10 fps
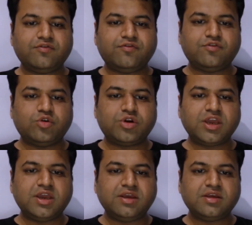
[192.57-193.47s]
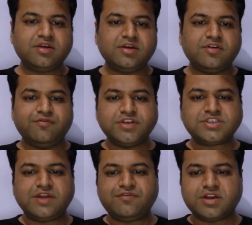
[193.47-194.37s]
four k, which
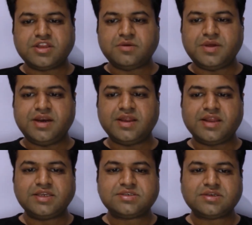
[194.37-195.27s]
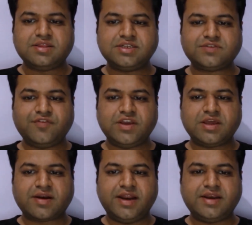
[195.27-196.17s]
can further be written as this, we
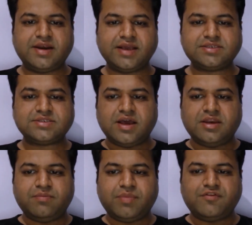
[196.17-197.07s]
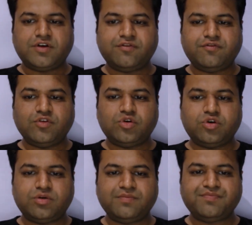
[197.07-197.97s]
can write it as n power
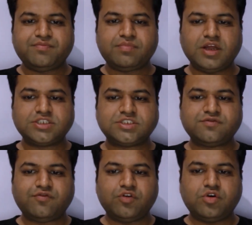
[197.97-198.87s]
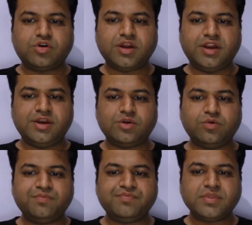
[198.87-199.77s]
four plus four into
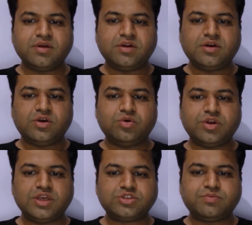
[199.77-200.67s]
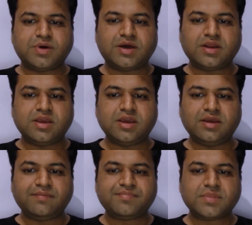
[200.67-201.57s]
two raised to power
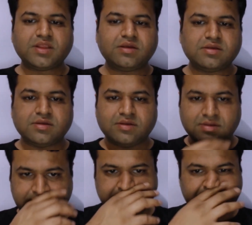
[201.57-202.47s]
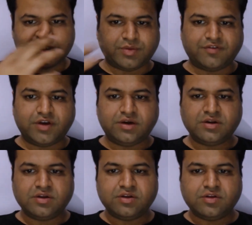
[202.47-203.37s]
k raised to power
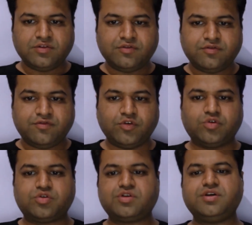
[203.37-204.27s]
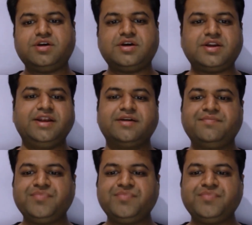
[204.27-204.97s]
four, right?